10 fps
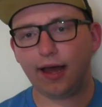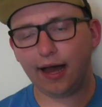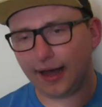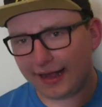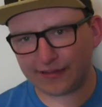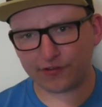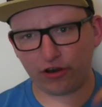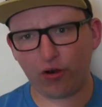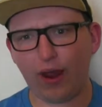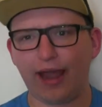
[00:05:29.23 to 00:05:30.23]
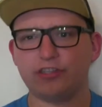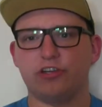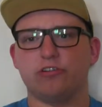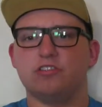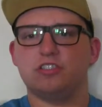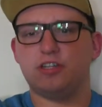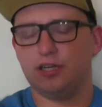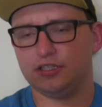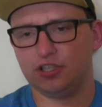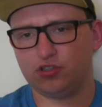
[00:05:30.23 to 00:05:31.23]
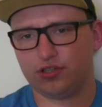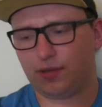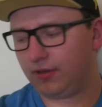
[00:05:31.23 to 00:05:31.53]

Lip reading: As for new actors, such as,